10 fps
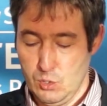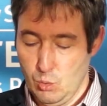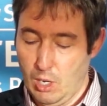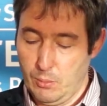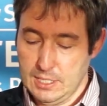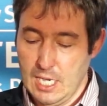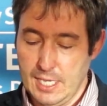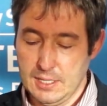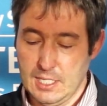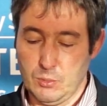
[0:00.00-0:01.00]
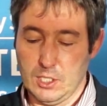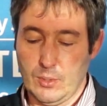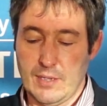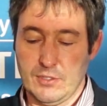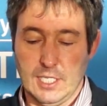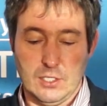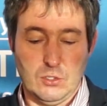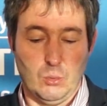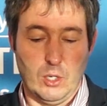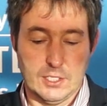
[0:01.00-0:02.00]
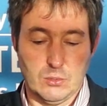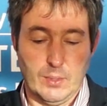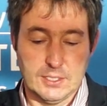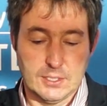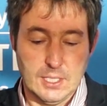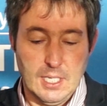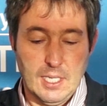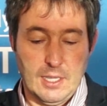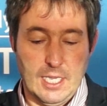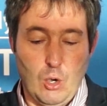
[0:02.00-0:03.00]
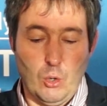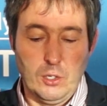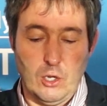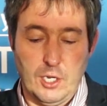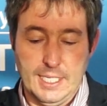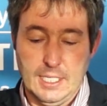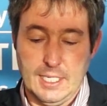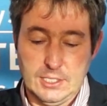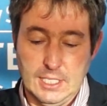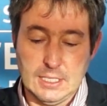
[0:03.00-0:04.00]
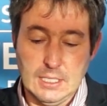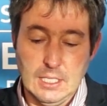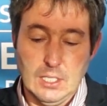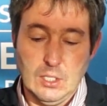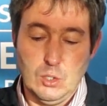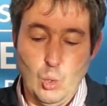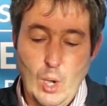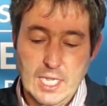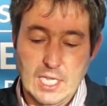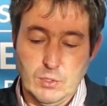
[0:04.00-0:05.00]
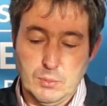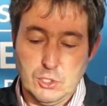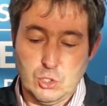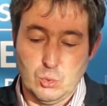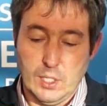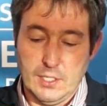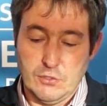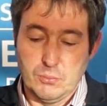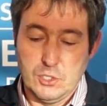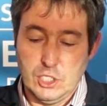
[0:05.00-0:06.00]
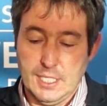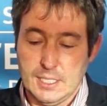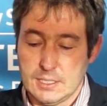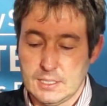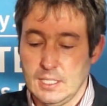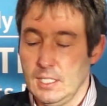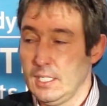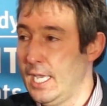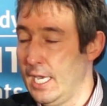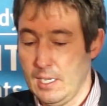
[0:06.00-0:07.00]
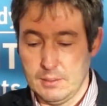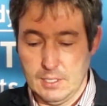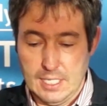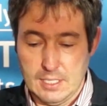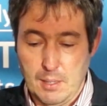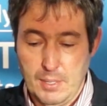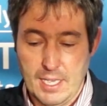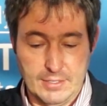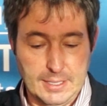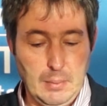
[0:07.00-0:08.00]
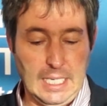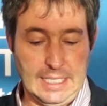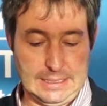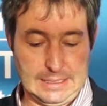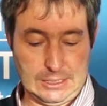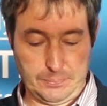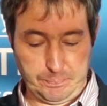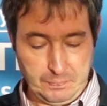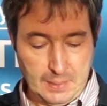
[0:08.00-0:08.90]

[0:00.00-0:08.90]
nor what kind they will gravitate towards once their own learning kicks in, nor can we be sure if machines can end up having minds.